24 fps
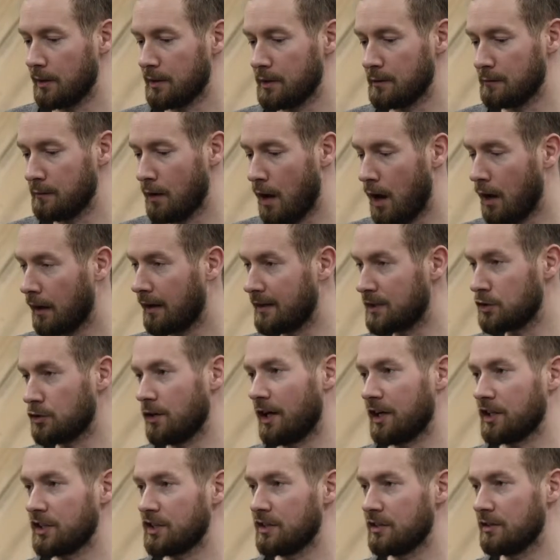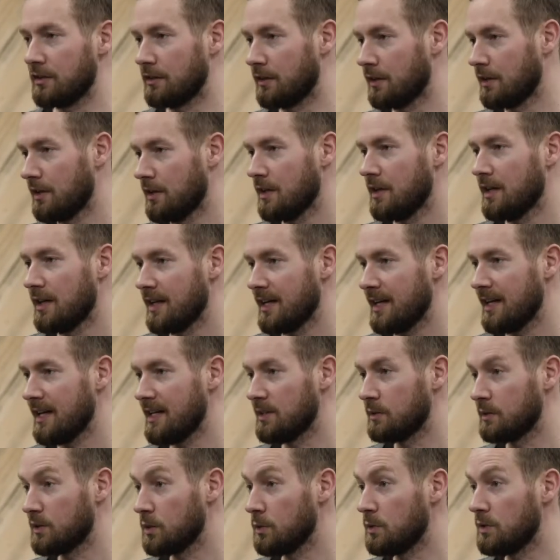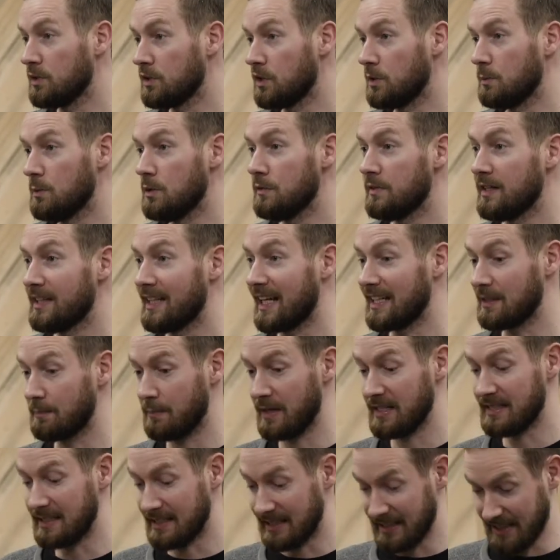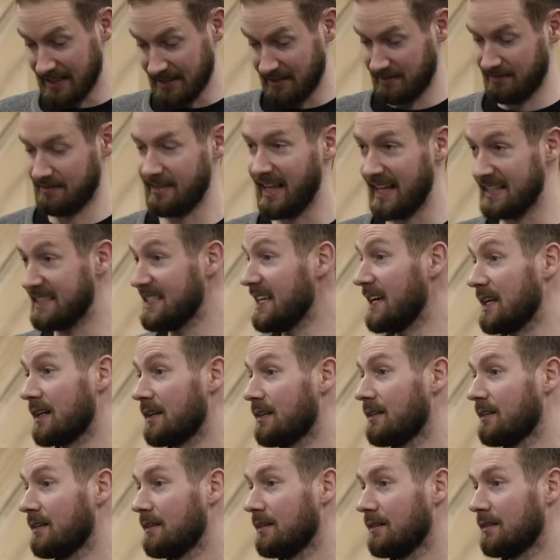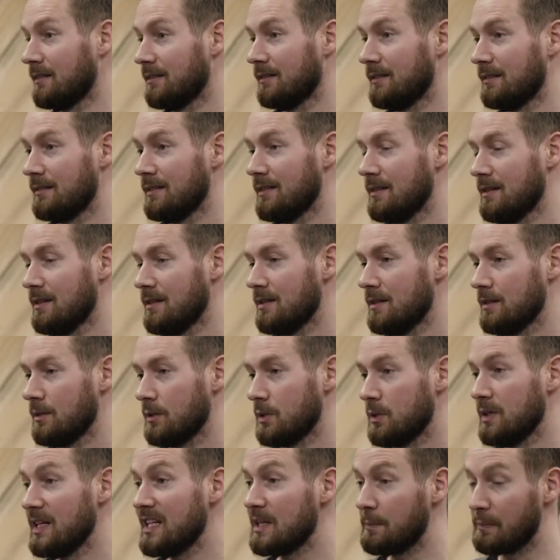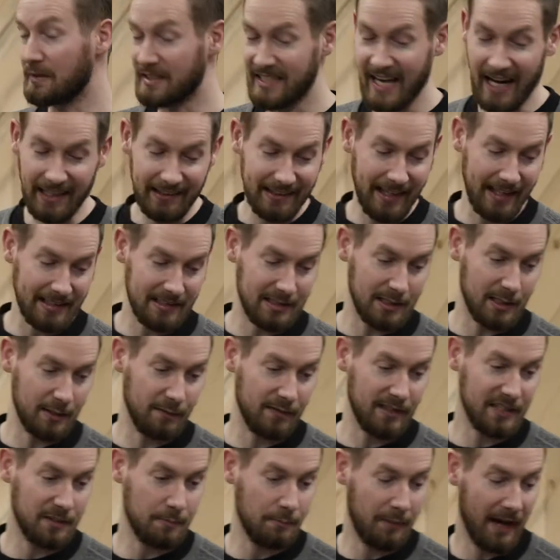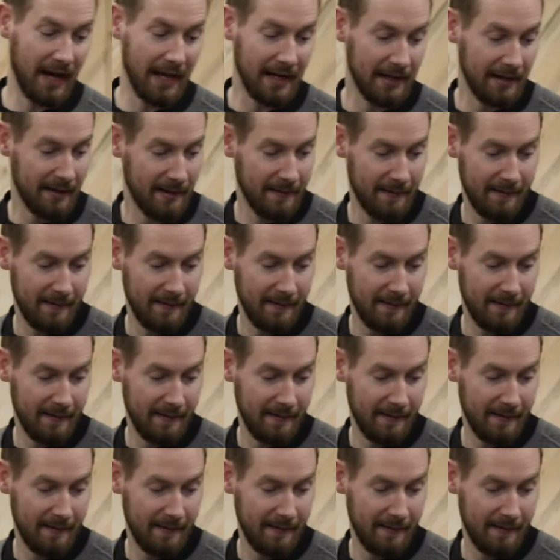your raw construction, or as soon as you move in, that's it. So you need to protect that surface, but